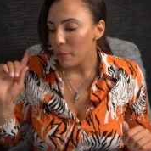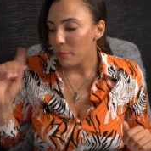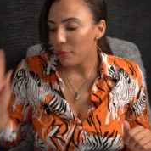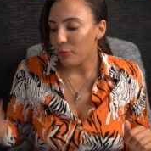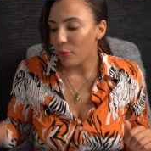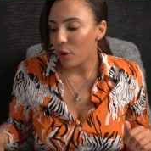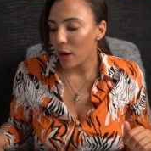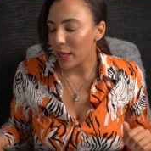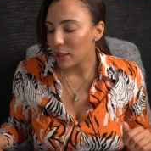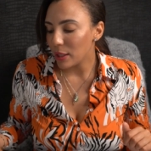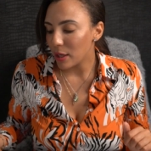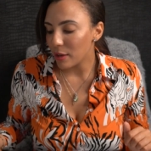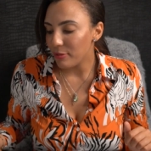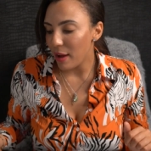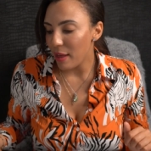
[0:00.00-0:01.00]
Before I
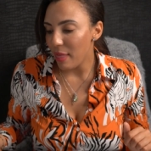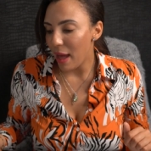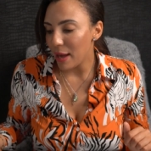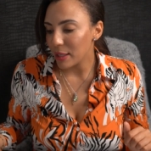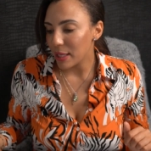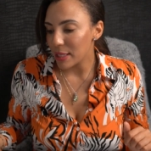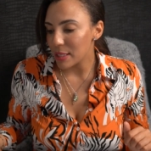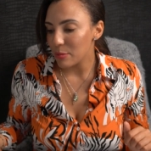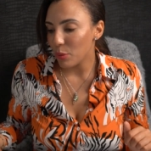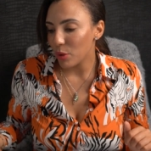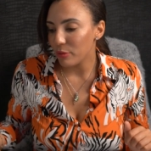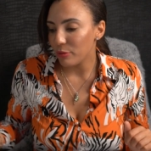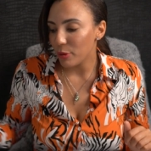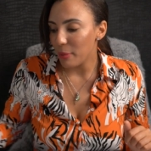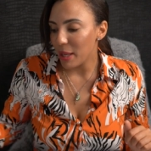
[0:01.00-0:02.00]
clarify that and get some more
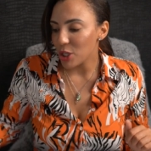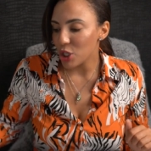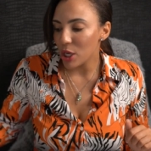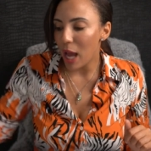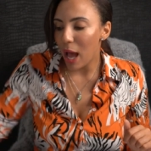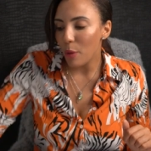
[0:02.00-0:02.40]
information,